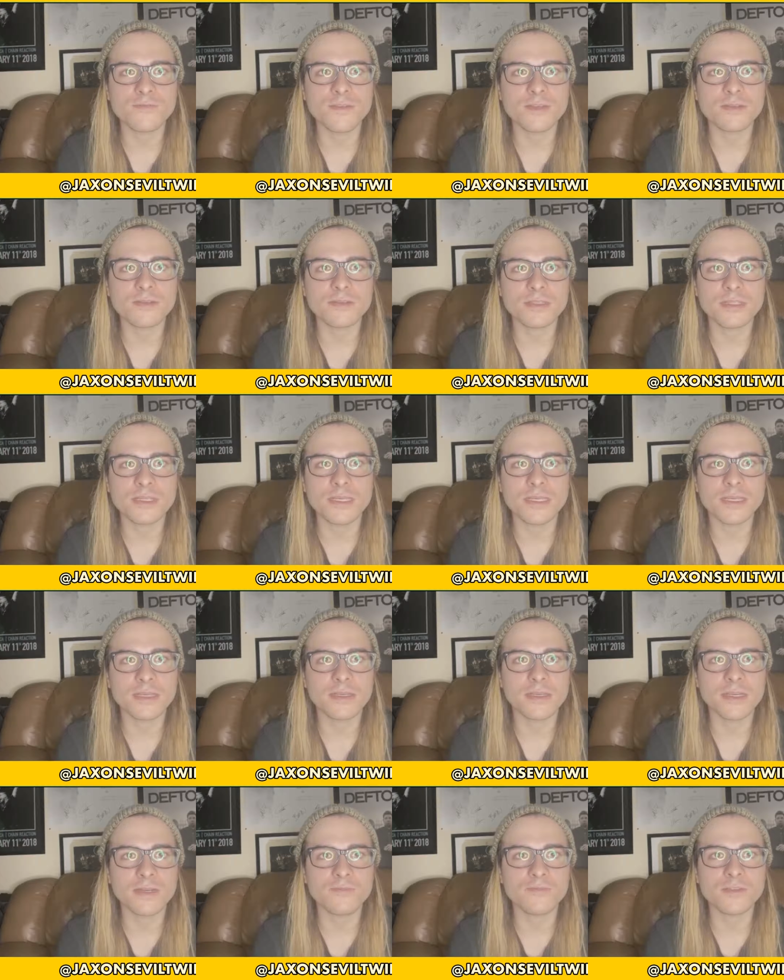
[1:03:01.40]
It feels
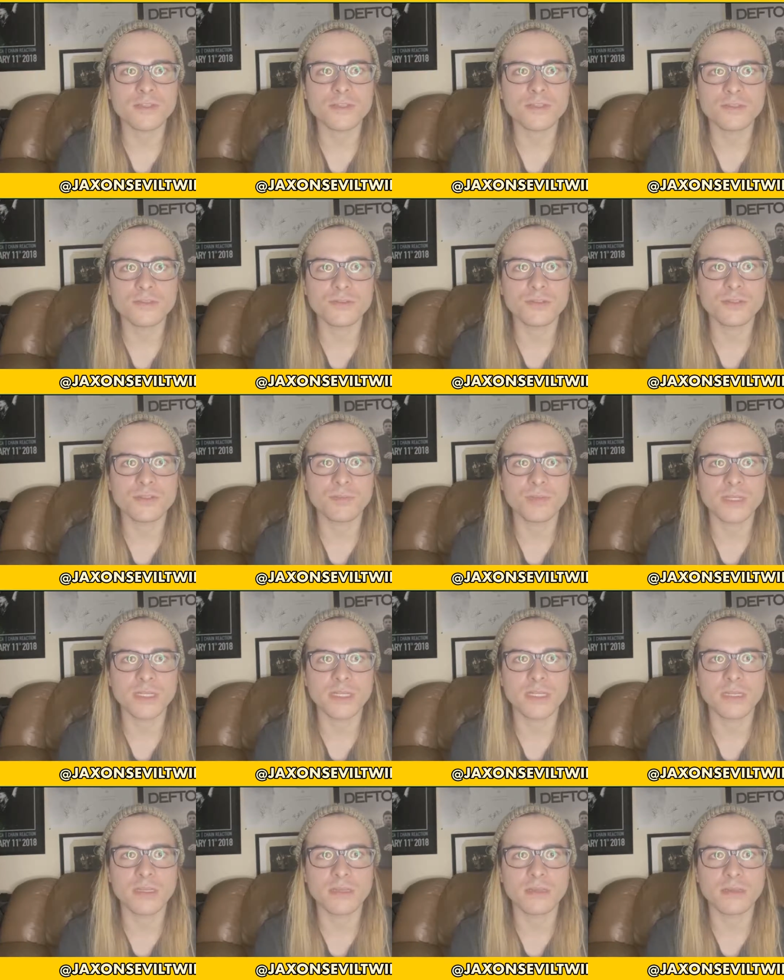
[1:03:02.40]
like Netflix used to
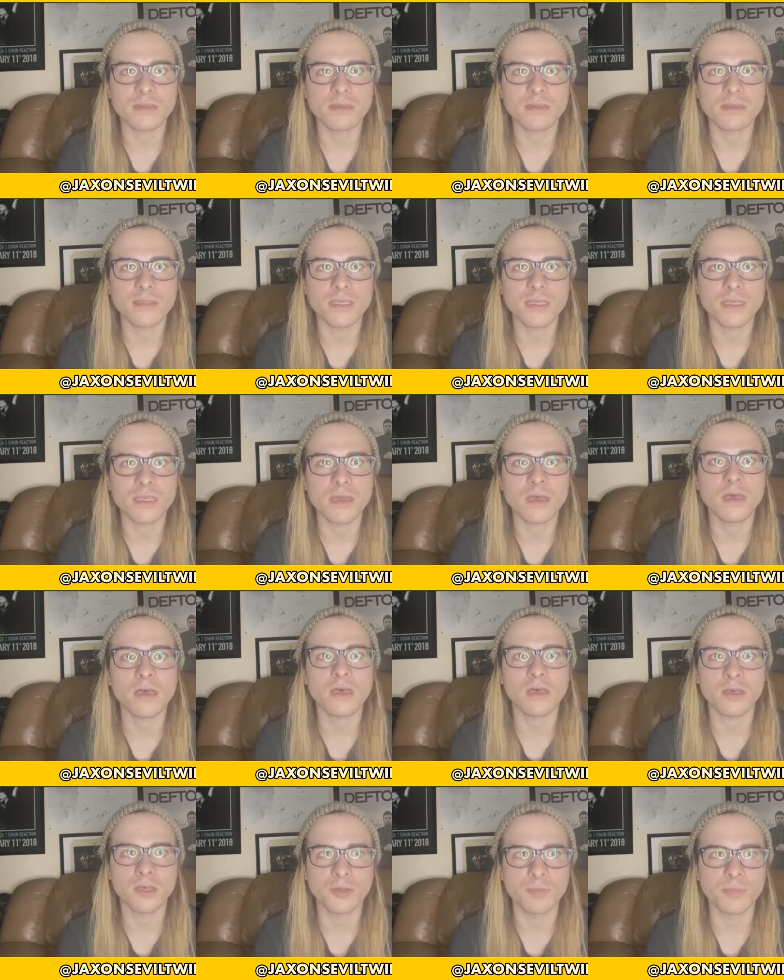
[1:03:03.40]
be the
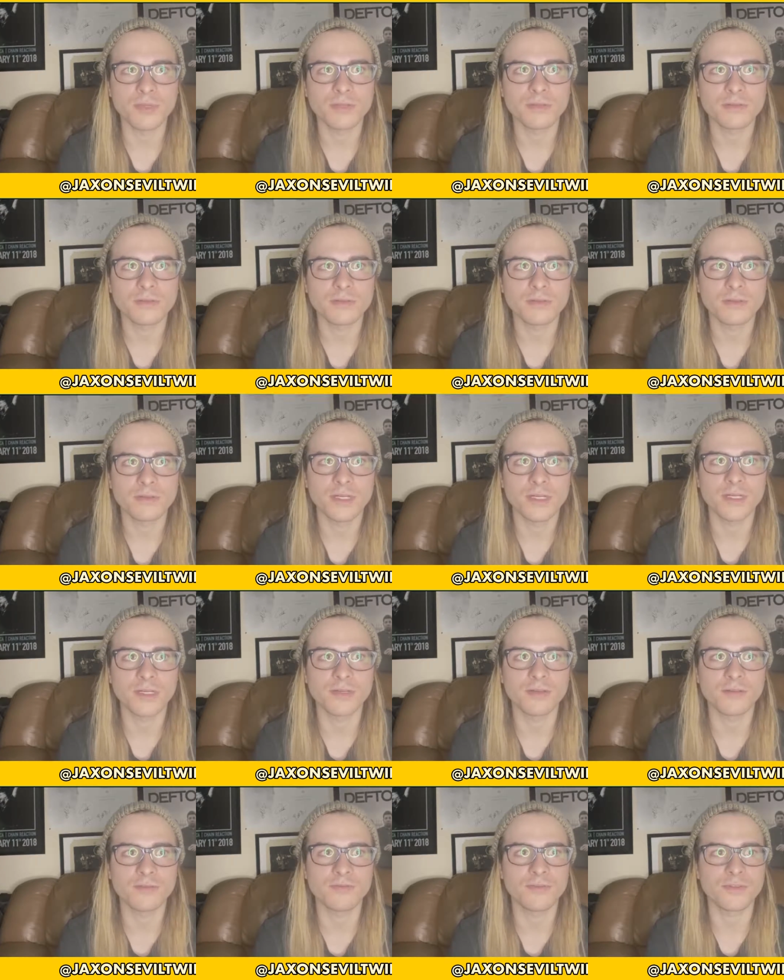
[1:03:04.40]
hub
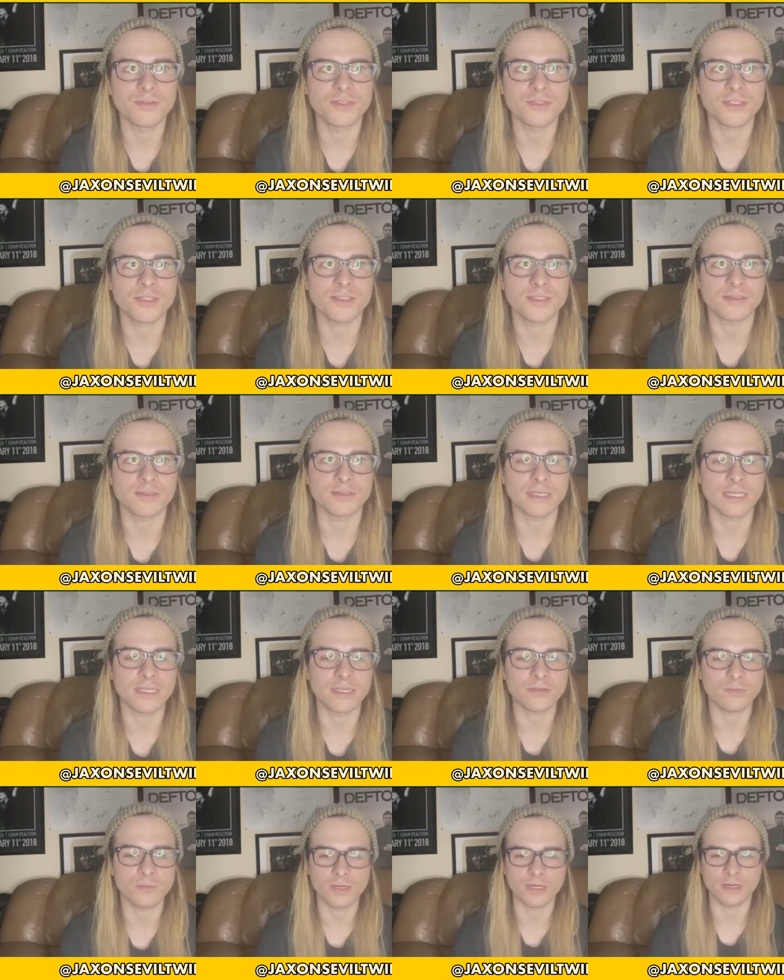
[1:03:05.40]
of just
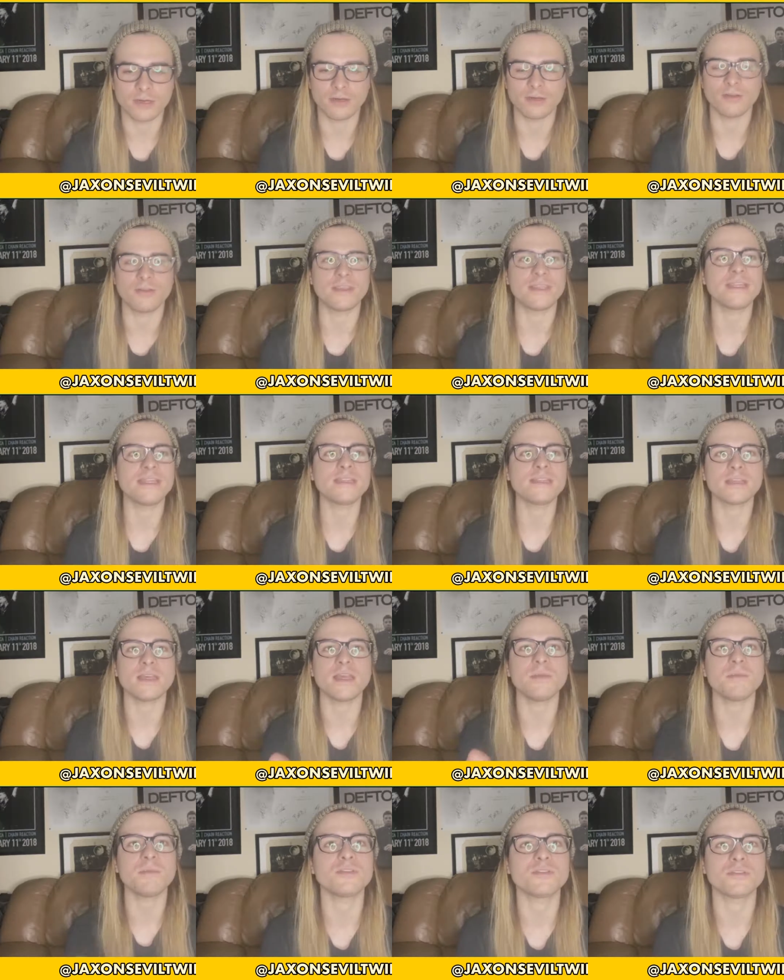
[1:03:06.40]
like where
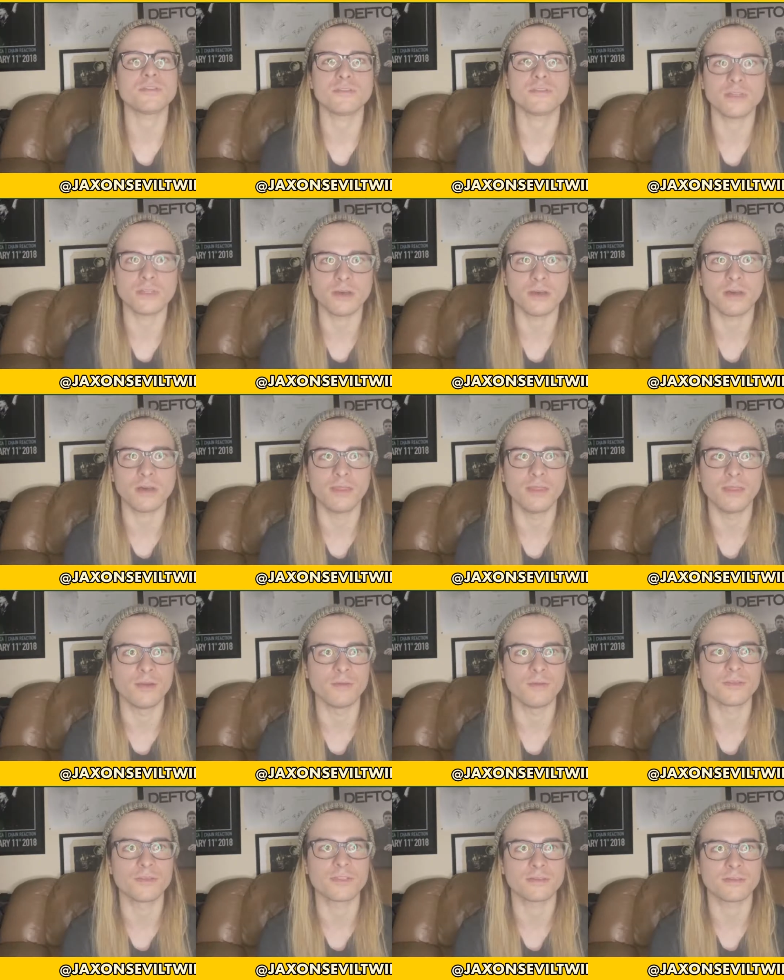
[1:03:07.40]
anytime you turned it
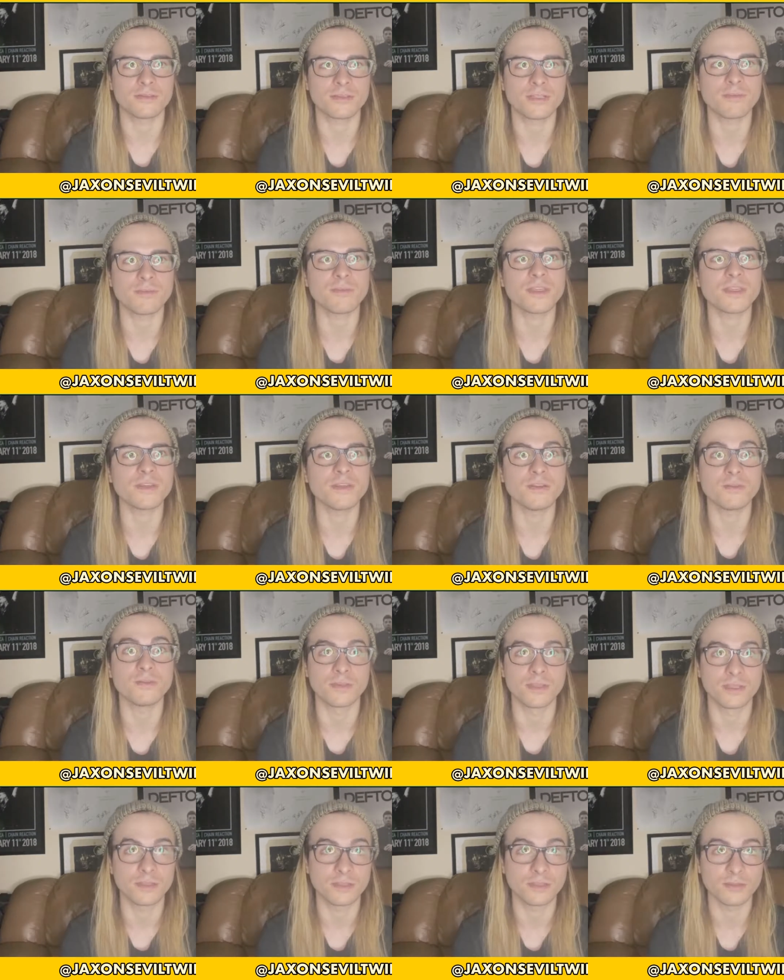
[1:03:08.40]
on, there was something
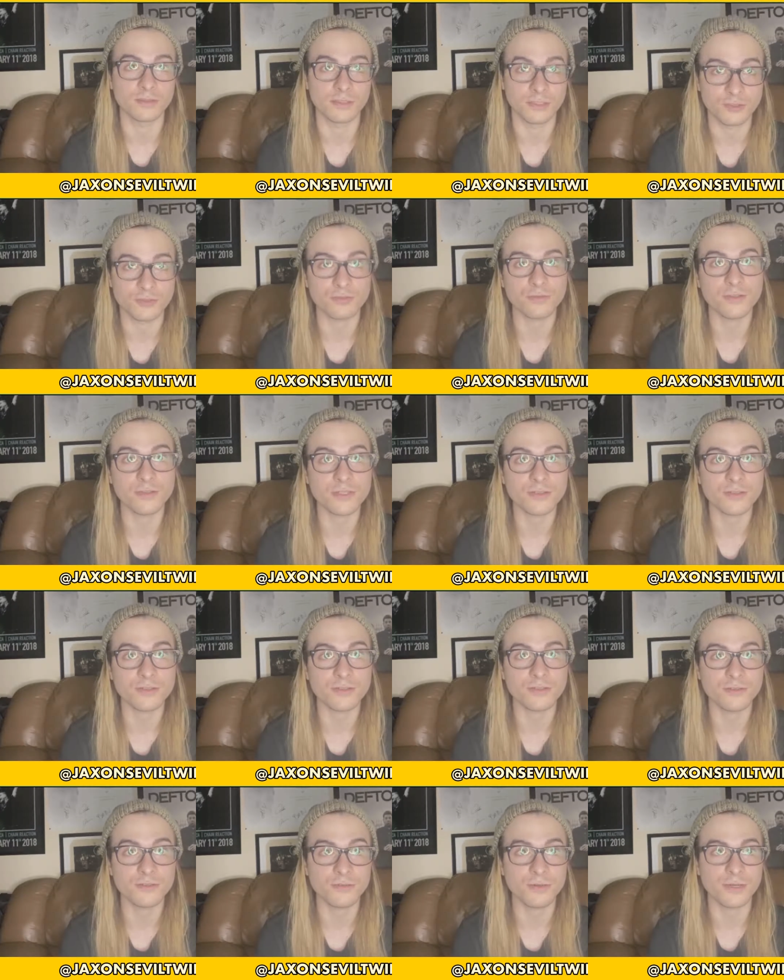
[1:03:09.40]
new that
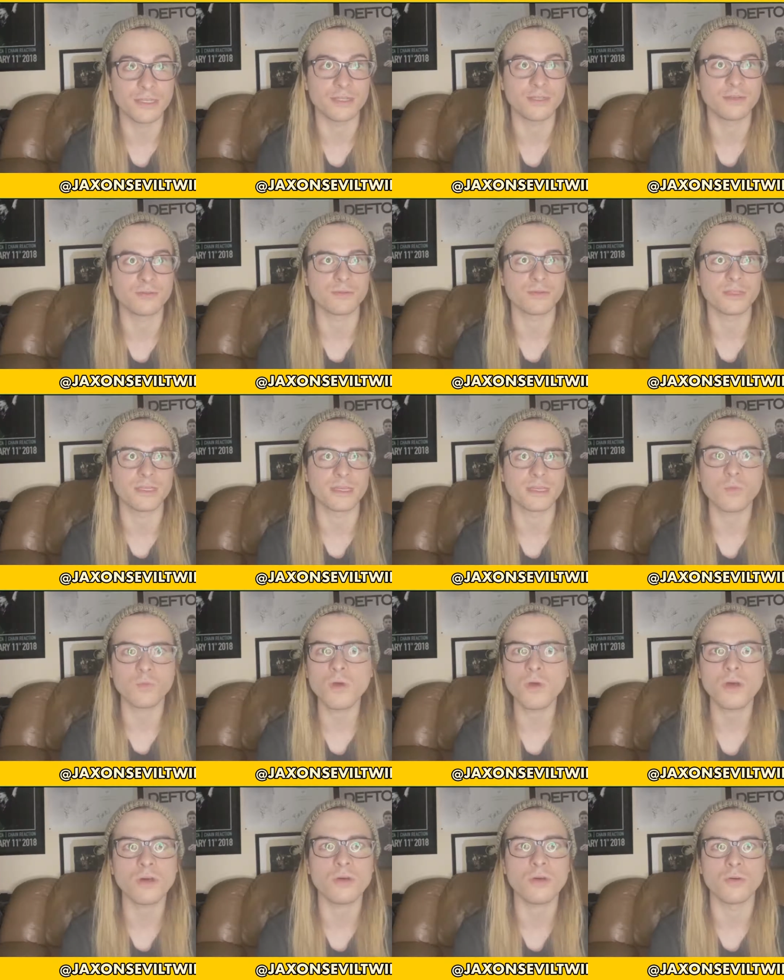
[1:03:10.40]
intrigued you and you were
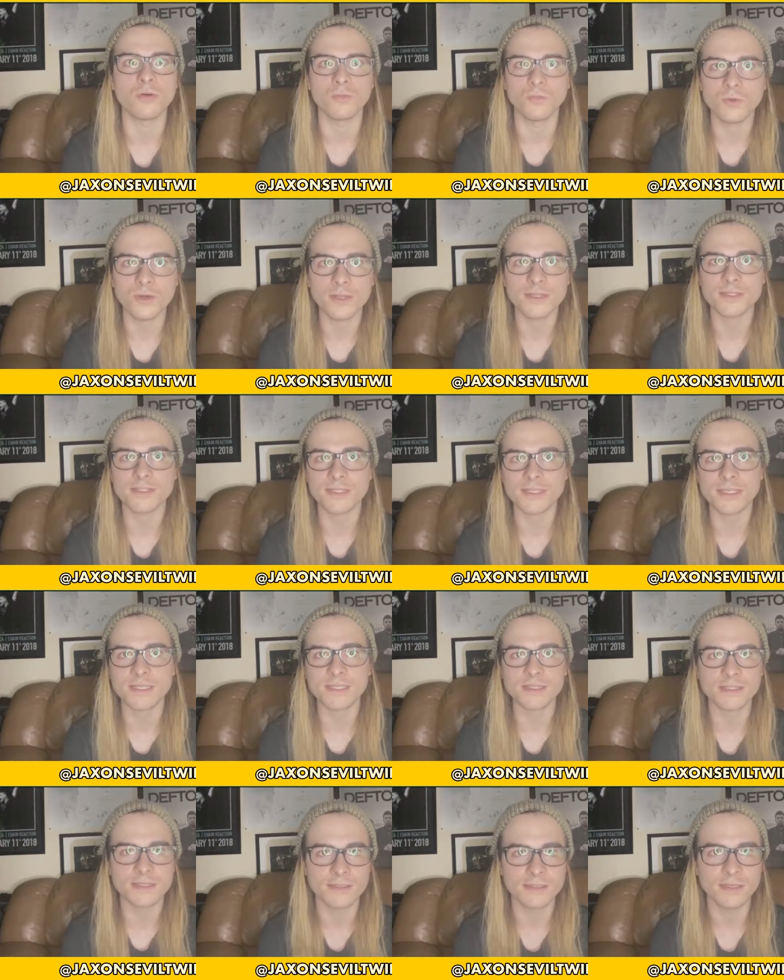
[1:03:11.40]
like, whoa, what is
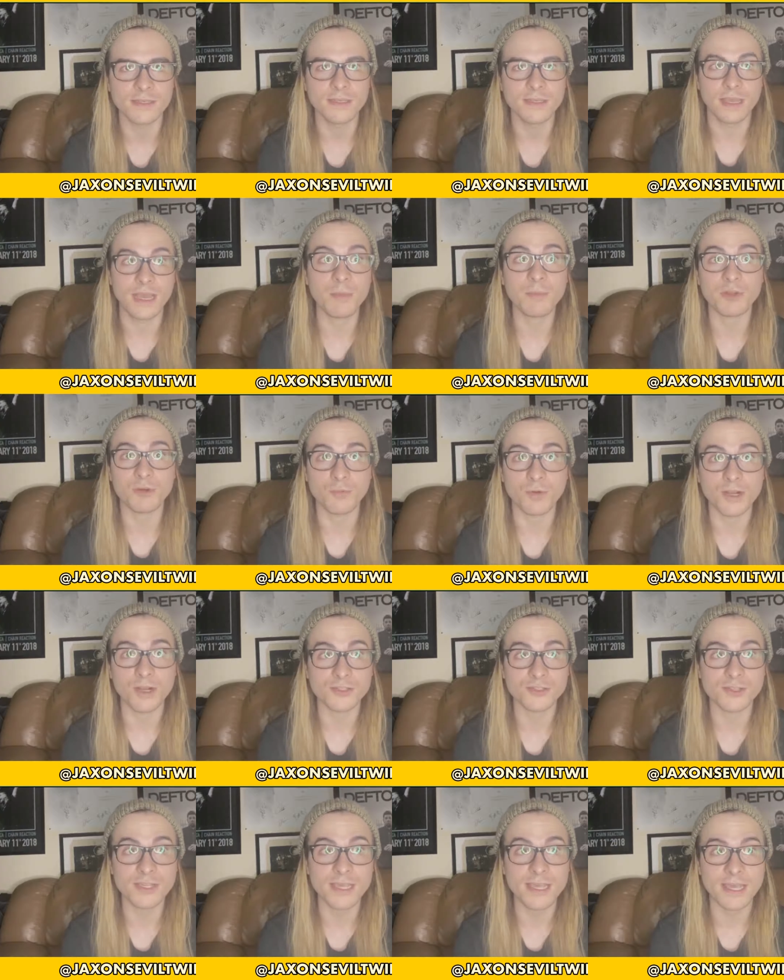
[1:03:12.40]
this? I'm going to
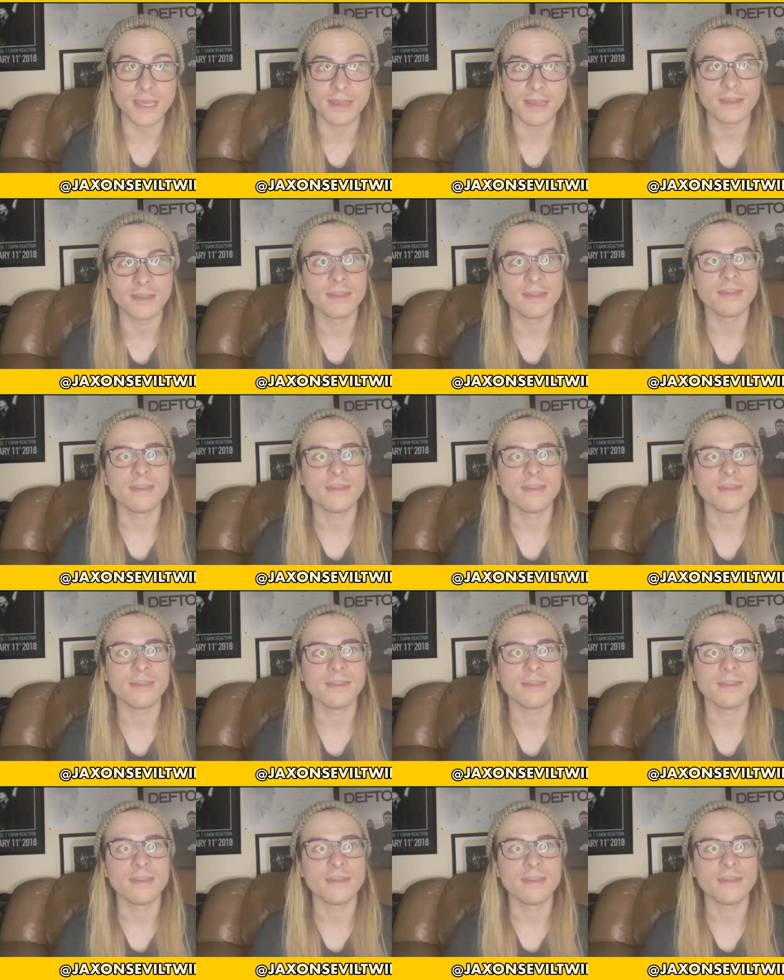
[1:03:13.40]
watch that.